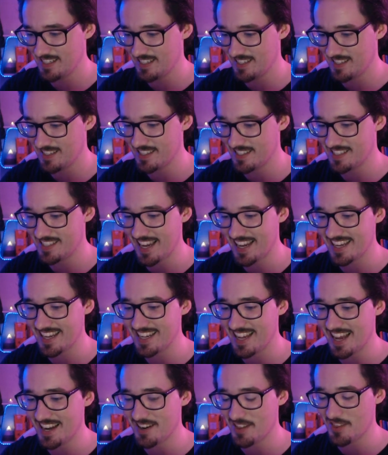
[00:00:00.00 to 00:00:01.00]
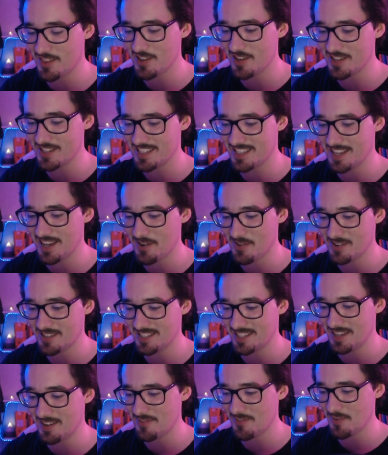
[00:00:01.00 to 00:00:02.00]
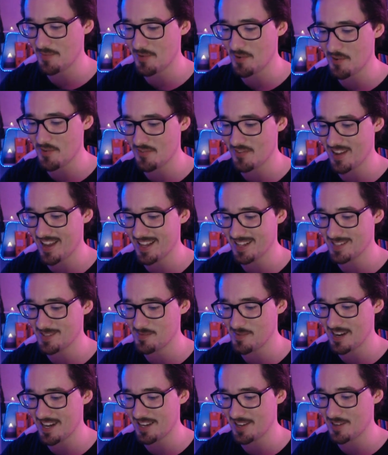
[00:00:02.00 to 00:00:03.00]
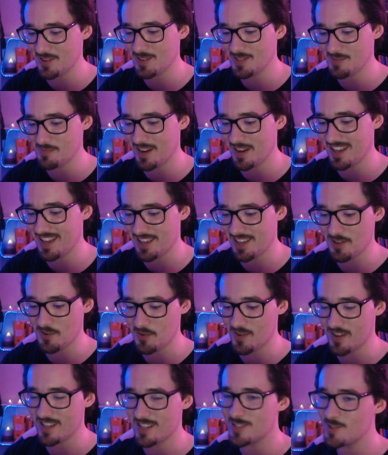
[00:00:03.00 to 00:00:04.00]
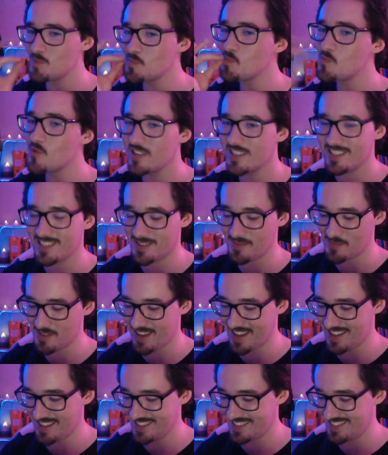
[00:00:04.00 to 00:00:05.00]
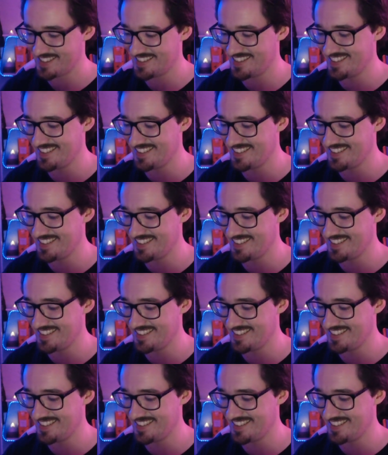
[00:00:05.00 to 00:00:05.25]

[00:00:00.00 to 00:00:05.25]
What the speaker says: The second-hand thirst I receive from your fans when I cosplay you is something else.